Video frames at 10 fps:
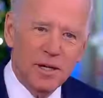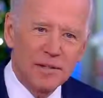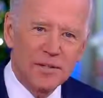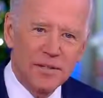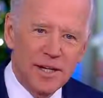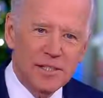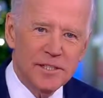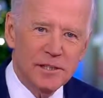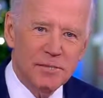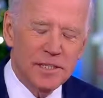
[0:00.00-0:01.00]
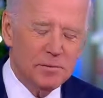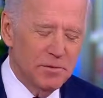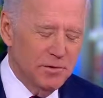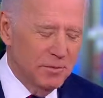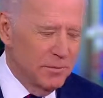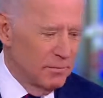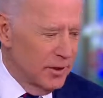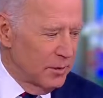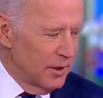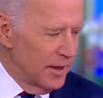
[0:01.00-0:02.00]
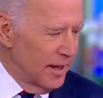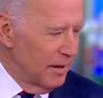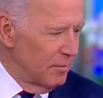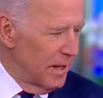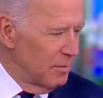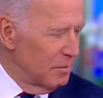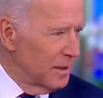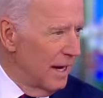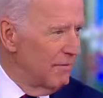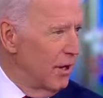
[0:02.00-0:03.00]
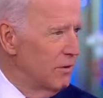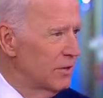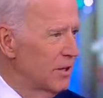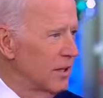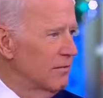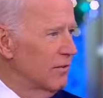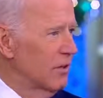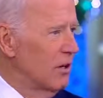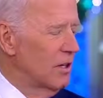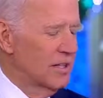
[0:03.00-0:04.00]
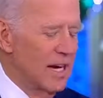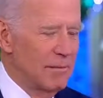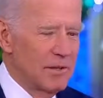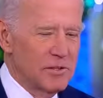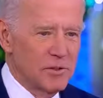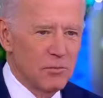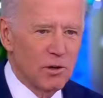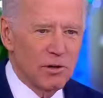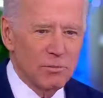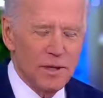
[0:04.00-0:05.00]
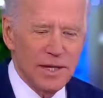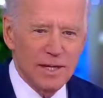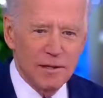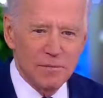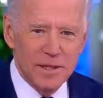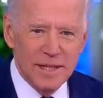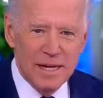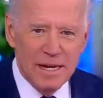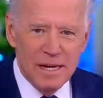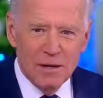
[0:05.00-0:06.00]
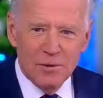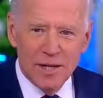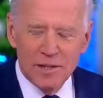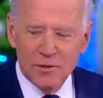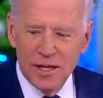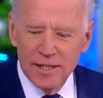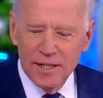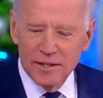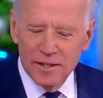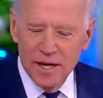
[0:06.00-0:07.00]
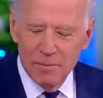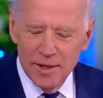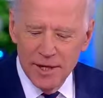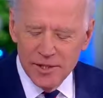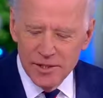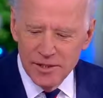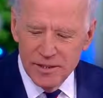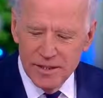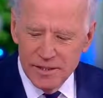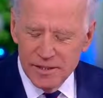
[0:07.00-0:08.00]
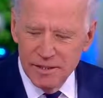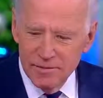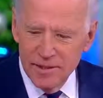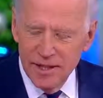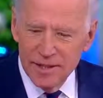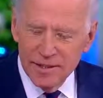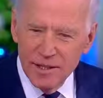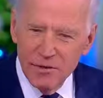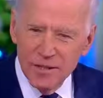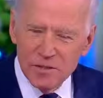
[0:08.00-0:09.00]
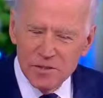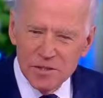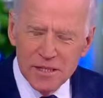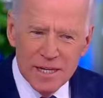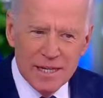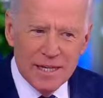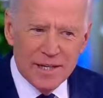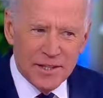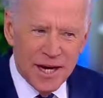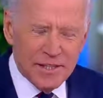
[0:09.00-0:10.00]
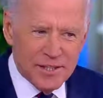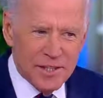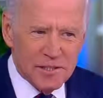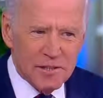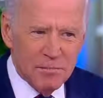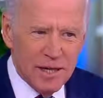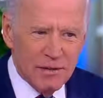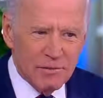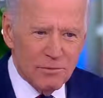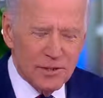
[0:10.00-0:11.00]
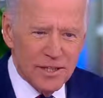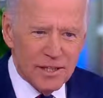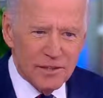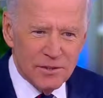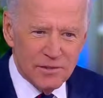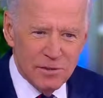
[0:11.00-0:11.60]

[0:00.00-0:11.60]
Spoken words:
about the nation. It makes me feel better about Alabama. But I've known Doug for a long time. He used to work with me, helped me when I tried to get the nomination. And, you know, this is not just about rejecting